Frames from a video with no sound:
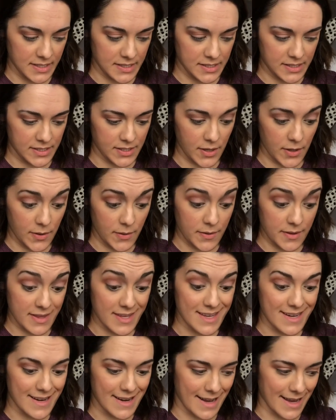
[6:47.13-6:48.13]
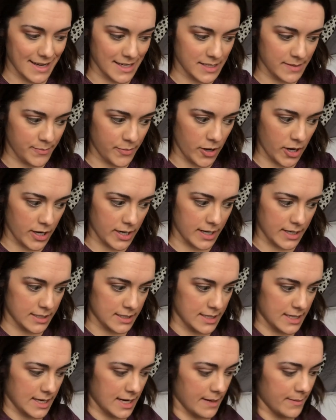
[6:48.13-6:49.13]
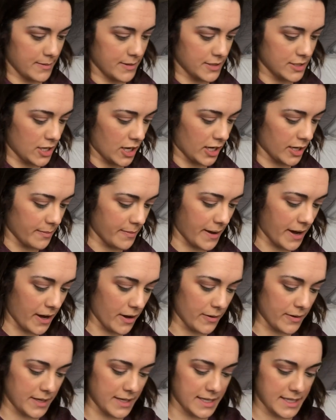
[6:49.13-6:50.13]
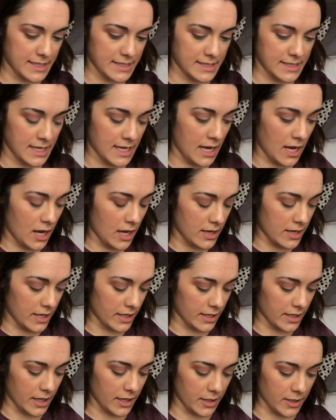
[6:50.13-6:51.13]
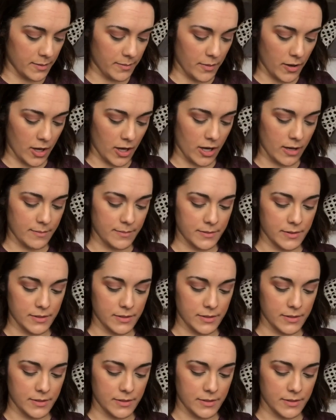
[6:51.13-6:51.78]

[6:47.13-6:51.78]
So the next product that I'm going to talk about is the Colourpop